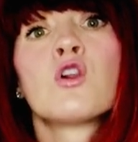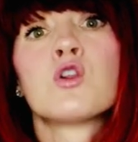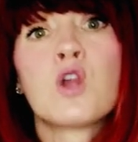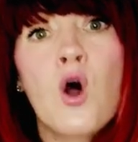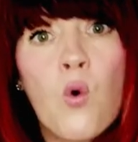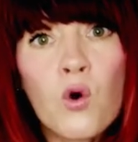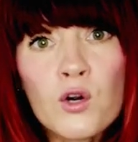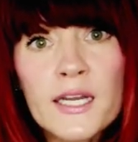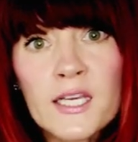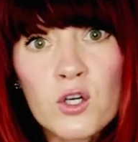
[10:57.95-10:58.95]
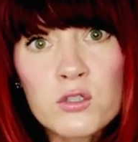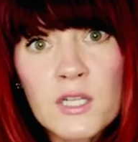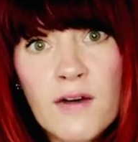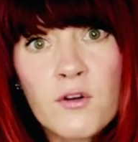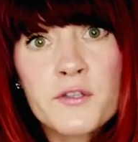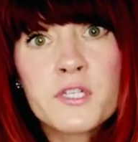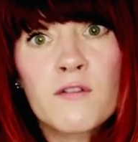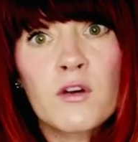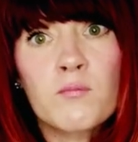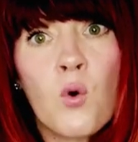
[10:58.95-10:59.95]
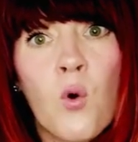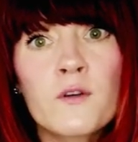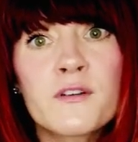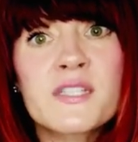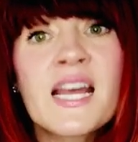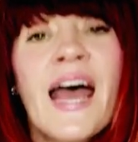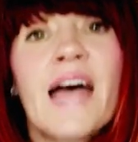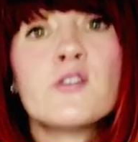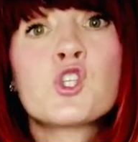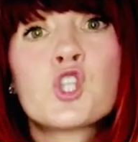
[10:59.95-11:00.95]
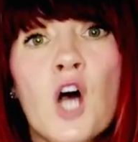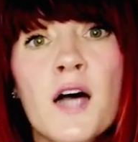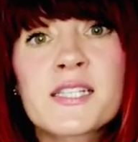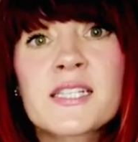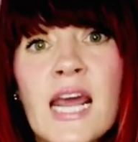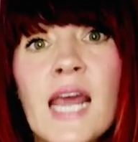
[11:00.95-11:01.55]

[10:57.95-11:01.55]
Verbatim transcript: lowering your levels of importance, and just